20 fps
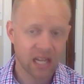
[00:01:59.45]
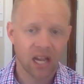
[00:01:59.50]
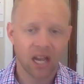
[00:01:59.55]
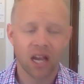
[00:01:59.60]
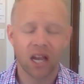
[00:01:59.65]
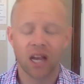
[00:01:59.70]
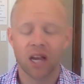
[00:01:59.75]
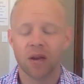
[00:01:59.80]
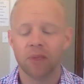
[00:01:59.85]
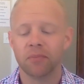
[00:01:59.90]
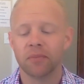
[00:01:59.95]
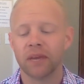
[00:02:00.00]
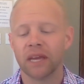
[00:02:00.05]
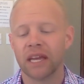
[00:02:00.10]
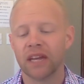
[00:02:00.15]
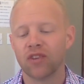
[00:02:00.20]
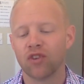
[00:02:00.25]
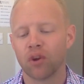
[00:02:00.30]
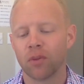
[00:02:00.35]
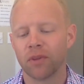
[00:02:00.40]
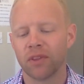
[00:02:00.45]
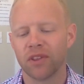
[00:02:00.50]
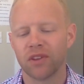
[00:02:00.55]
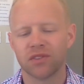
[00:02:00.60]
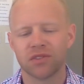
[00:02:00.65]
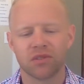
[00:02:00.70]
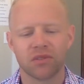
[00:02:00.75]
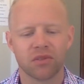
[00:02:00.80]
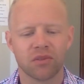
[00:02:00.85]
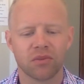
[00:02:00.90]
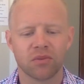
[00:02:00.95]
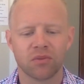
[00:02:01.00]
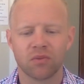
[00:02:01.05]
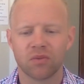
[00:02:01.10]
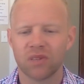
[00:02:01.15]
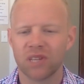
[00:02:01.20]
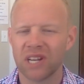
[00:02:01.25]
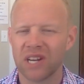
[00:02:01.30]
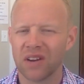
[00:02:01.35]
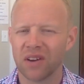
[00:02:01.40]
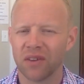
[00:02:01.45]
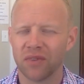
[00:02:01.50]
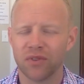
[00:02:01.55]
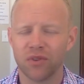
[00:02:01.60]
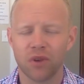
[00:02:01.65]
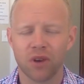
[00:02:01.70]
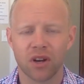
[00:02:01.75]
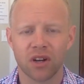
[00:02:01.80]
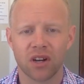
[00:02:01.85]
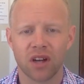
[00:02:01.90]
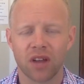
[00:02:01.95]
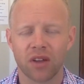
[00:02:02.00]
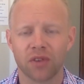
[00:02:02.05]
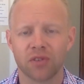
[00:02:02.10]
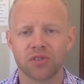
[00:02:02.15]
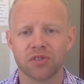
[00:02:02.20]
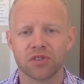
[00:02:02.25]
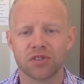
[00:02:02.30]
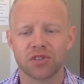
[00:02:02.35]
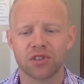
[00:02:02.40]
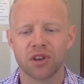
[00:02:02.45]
And normally those are, a few $100s or